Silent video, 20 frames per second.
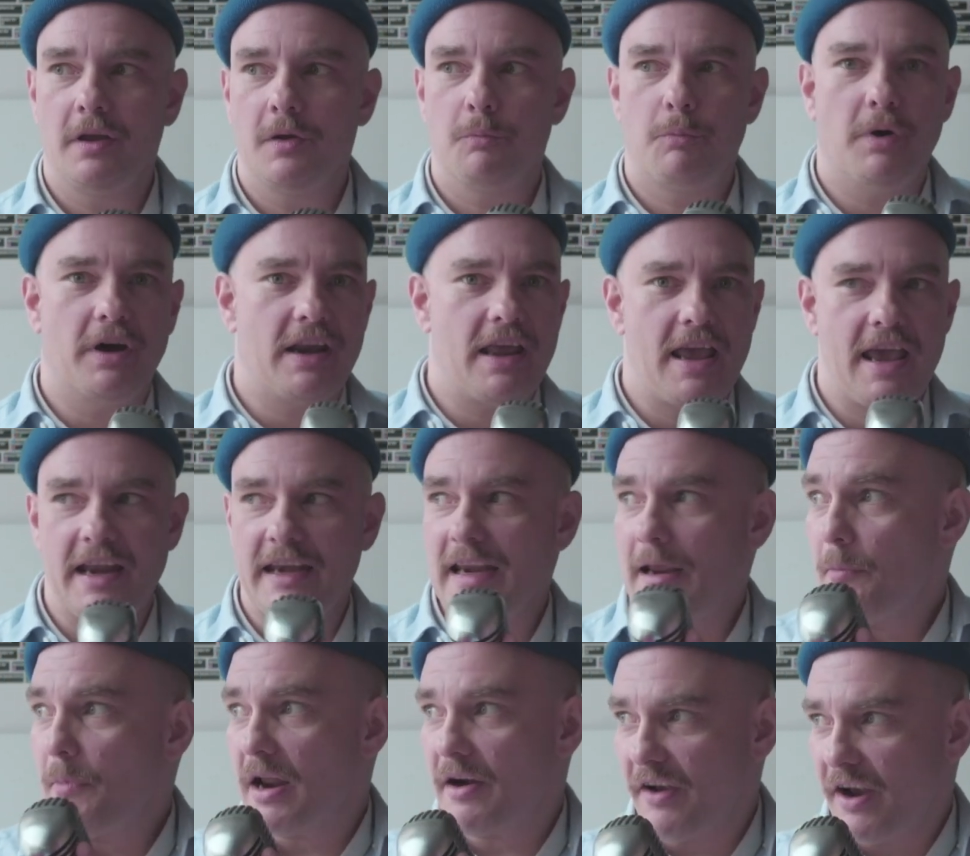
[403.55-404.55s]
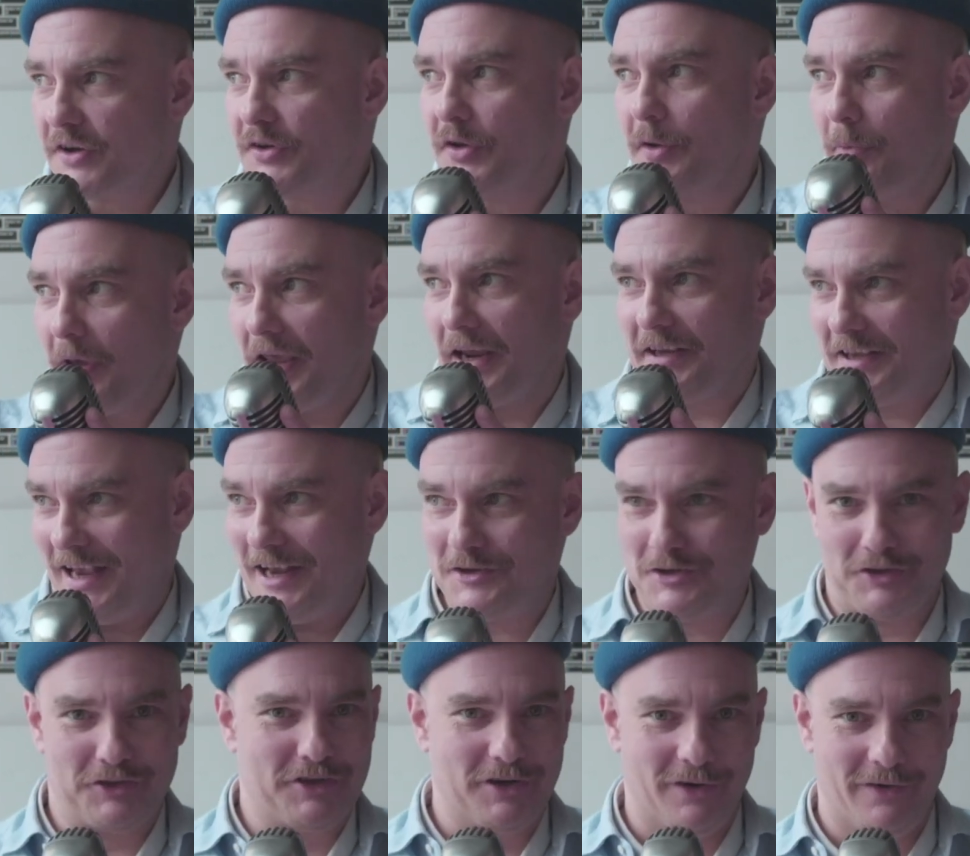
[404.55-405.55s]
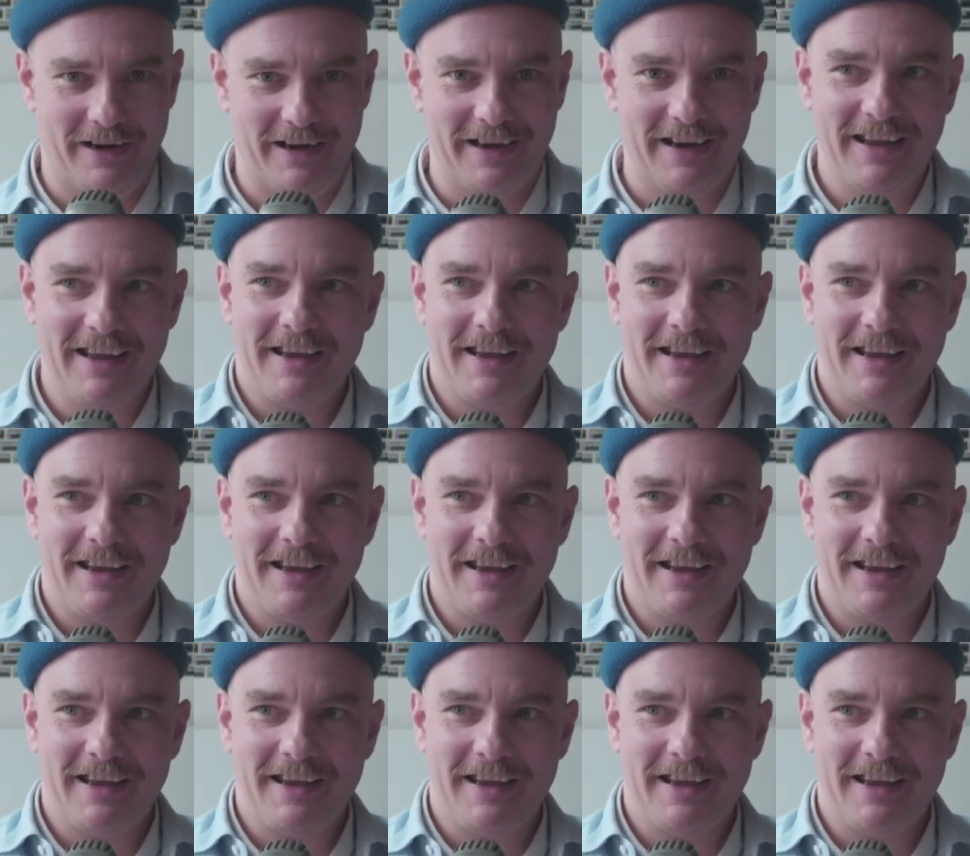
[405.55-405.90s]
But any amount of actually paying attention to it,